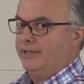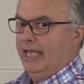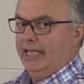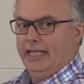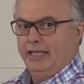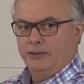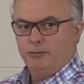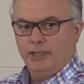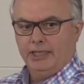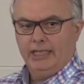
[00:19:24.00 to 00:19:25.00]
And that is
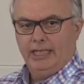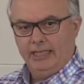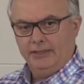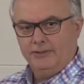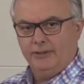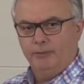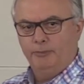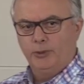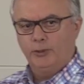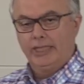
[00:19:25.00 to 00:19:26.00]
why the heart is so
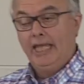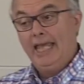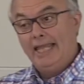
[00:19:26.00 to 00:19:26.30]
important.